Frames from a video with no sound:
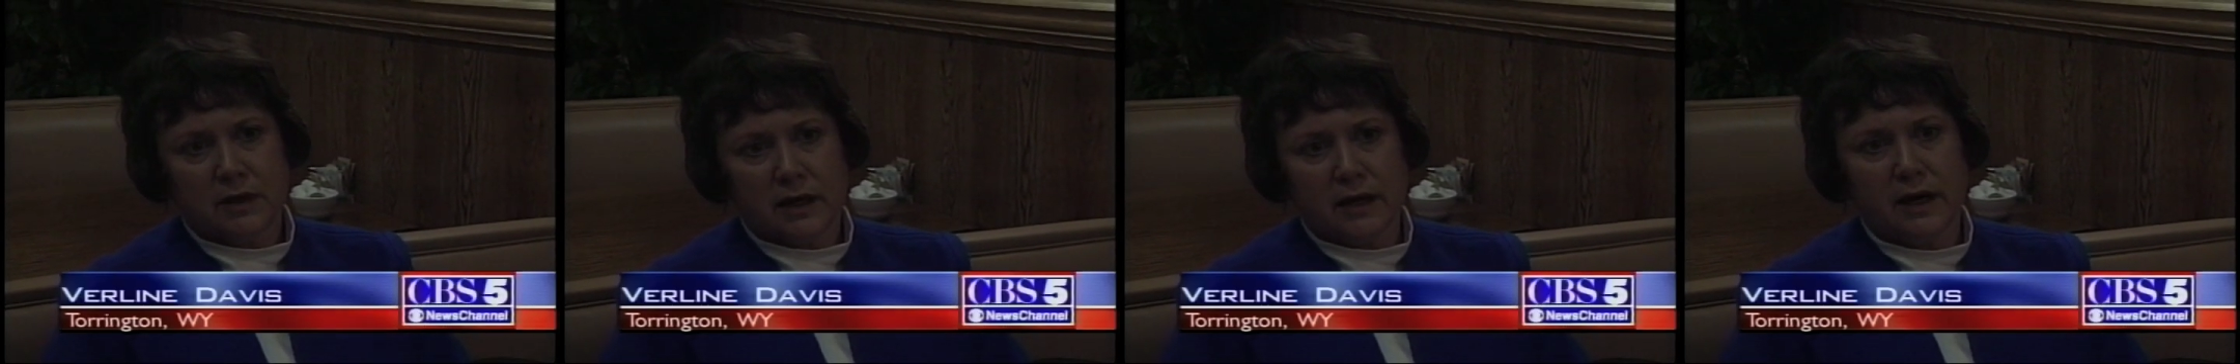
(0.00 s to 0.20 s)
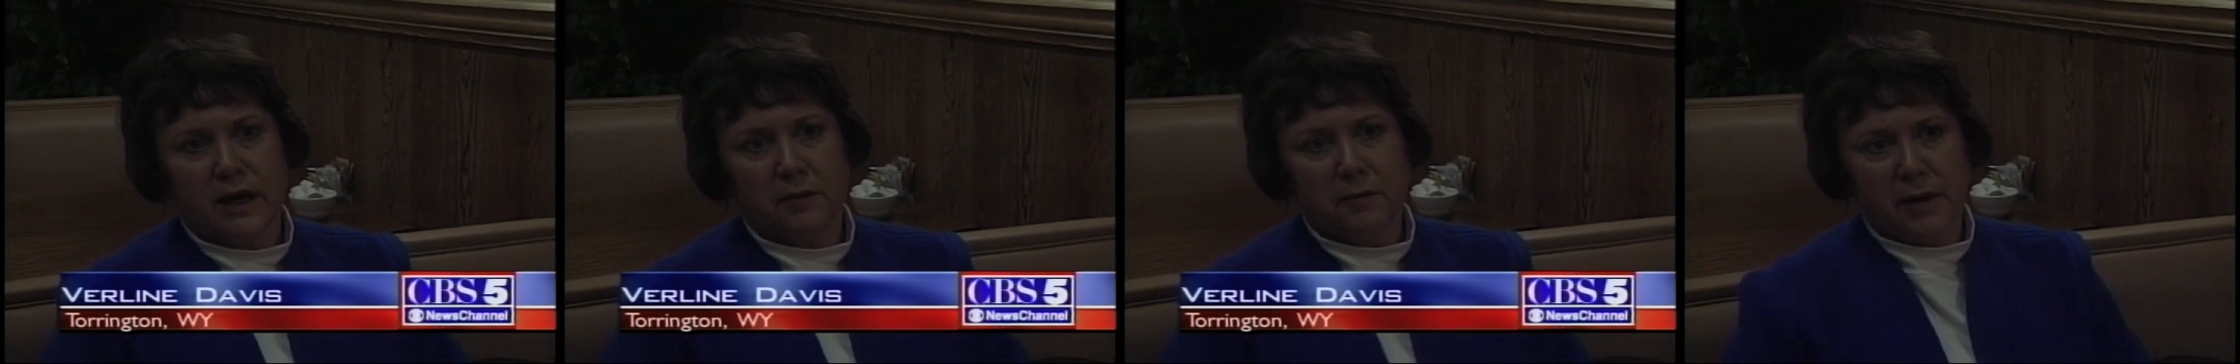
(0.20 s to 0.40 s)

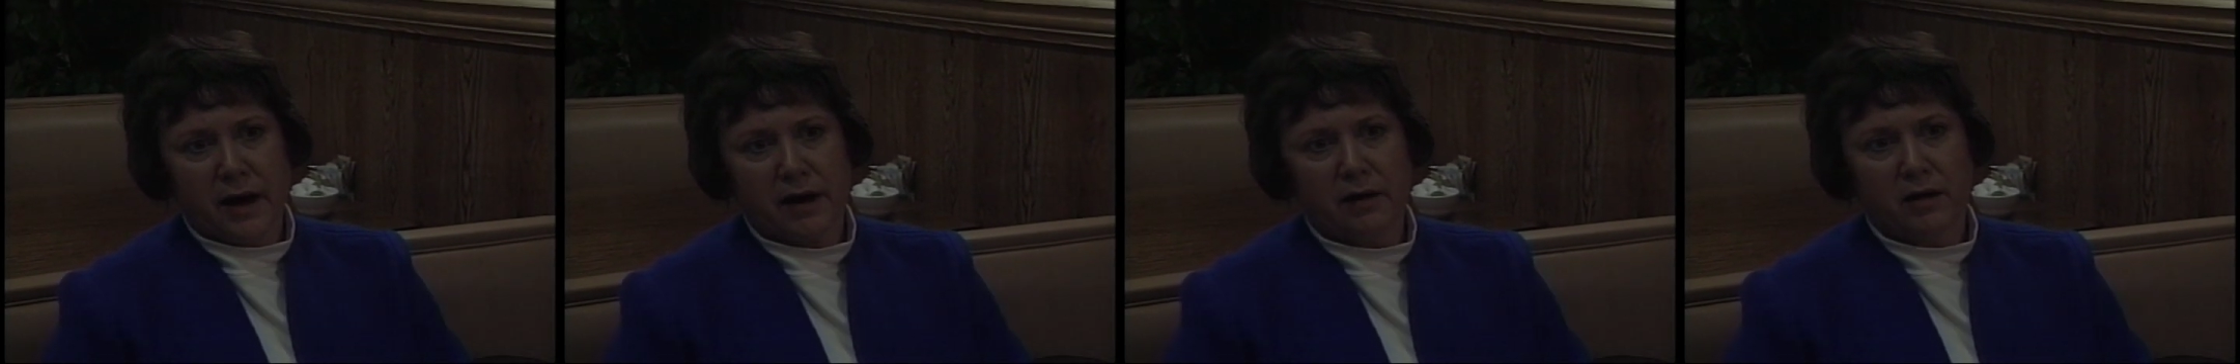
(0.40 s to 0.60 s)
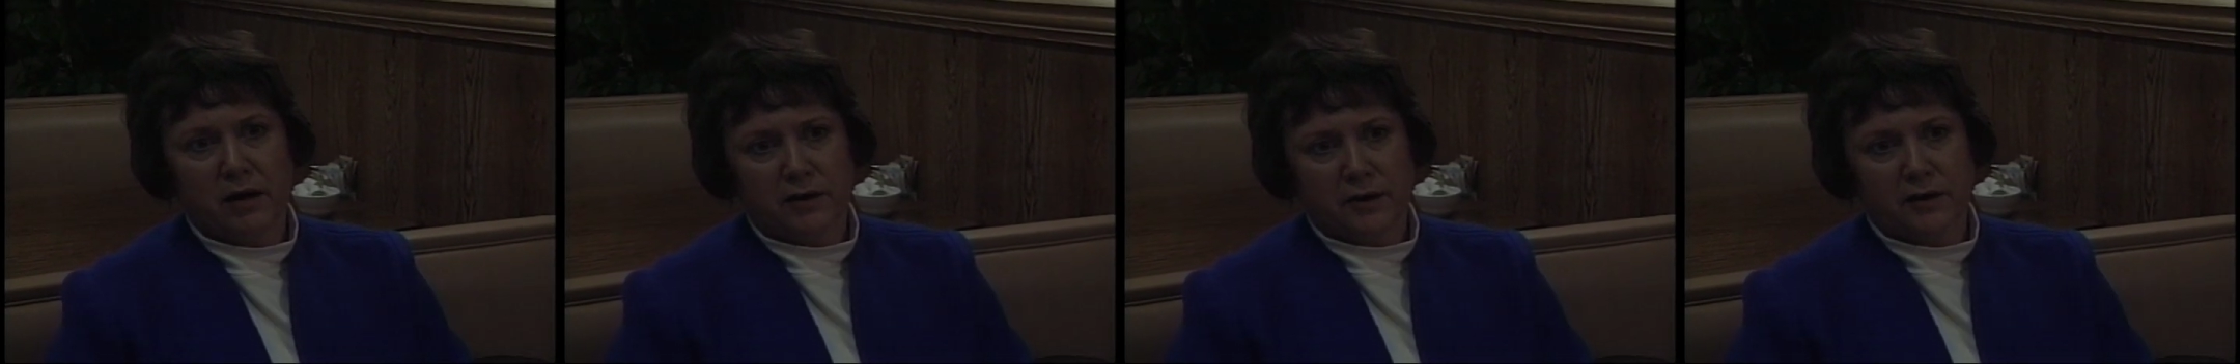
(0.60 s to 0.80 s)
get
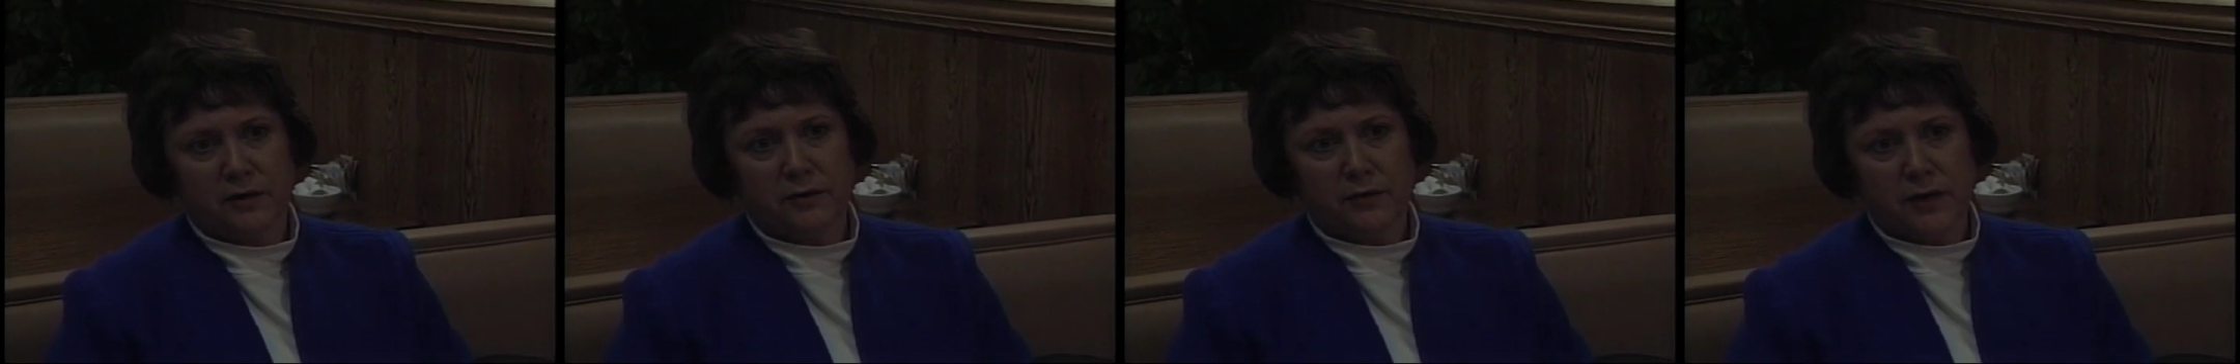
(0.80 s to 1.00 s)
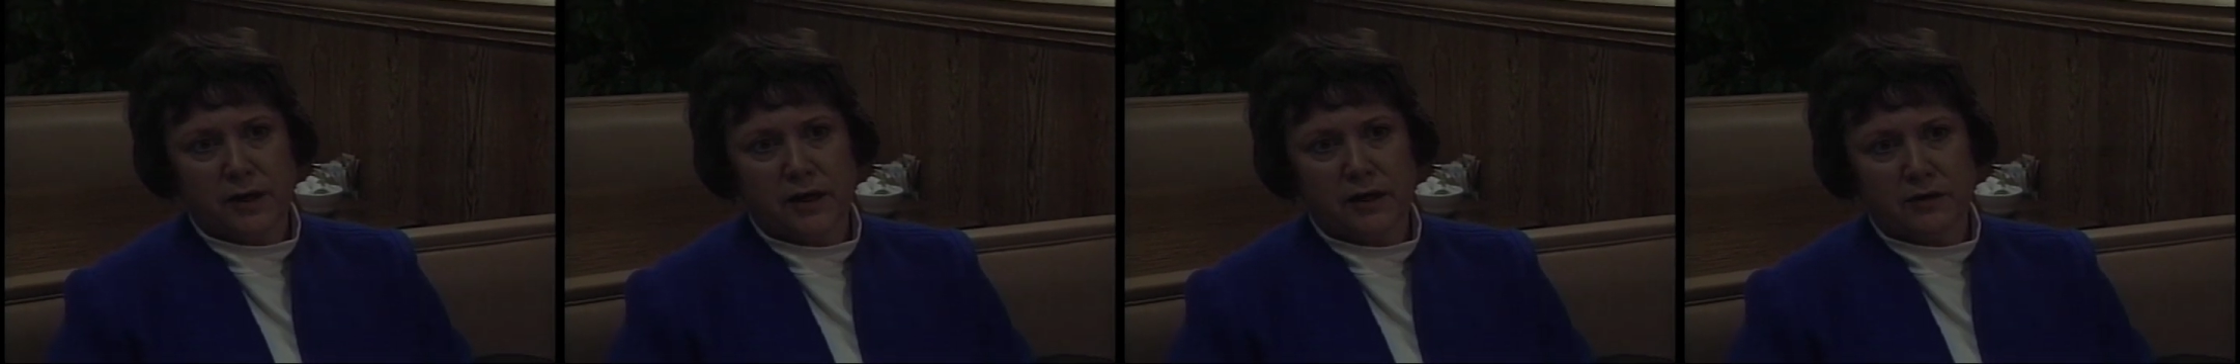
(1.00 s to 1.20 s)
back on their
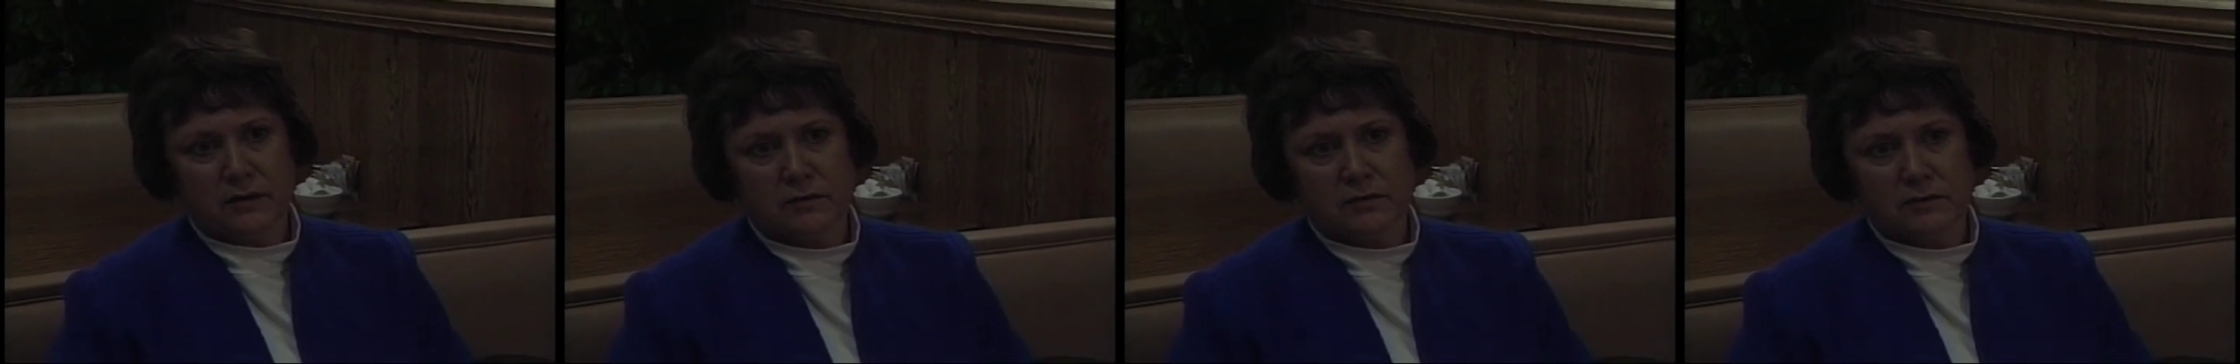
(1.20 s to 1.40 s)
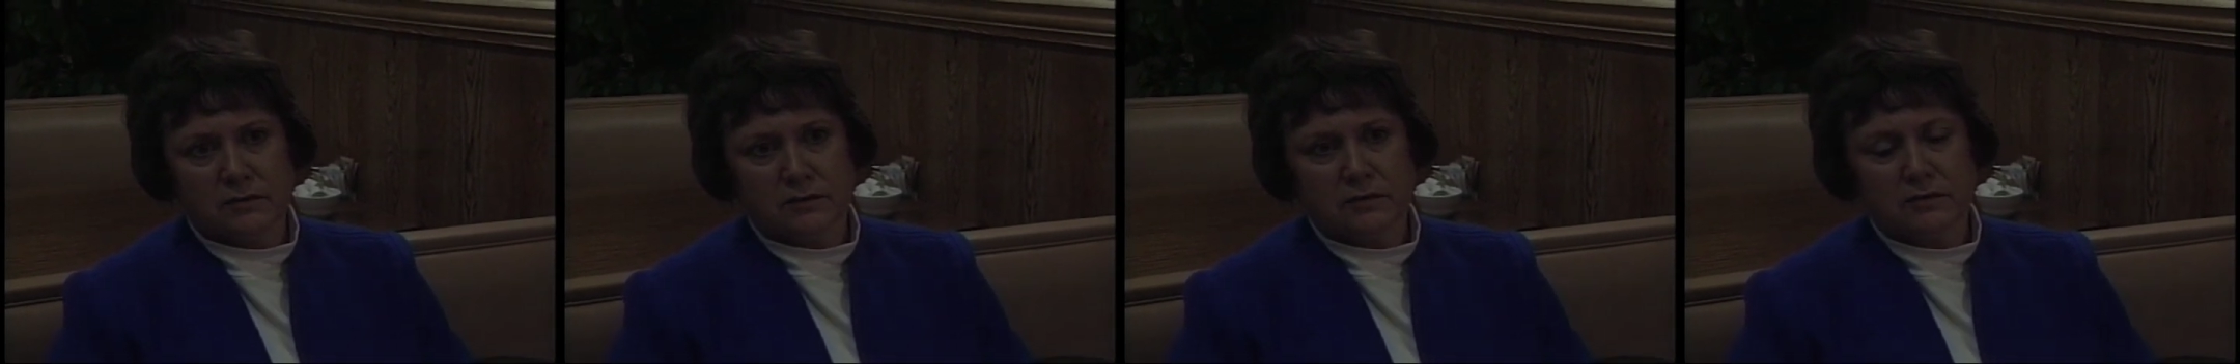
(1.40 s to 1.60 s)
feet and